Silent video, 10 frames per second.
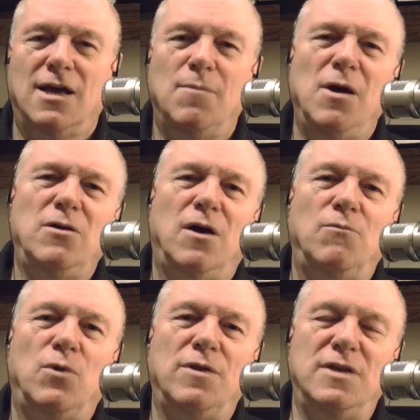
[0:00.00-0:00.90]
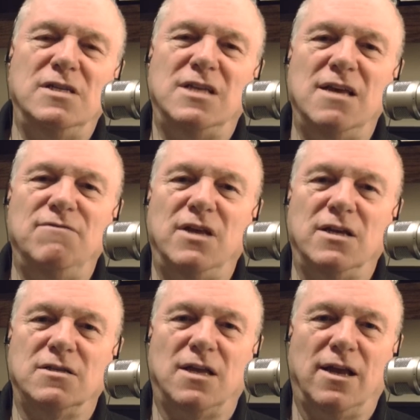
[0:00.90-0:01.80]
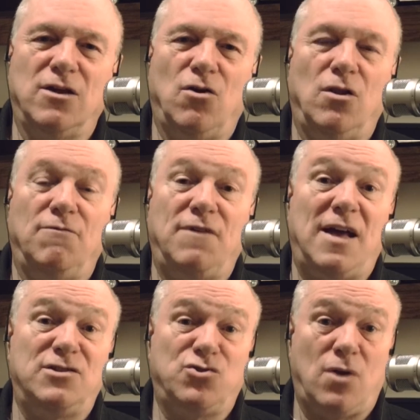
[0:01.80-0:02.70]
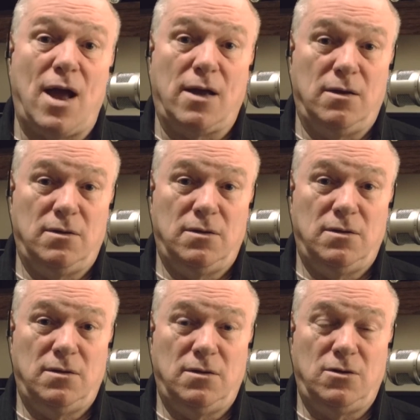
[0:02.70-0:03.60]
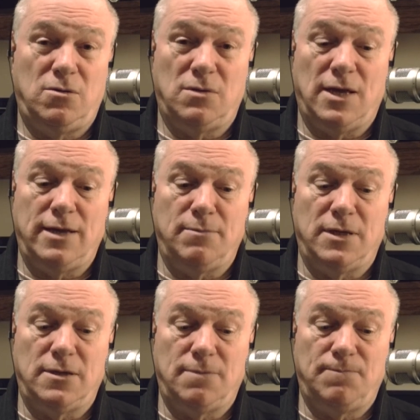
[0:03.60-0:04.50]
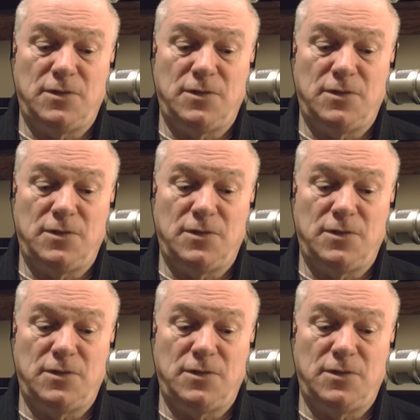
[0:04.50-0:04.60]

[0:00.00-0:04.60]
Come out on one of these evenings that I call a fast track to enlightenment.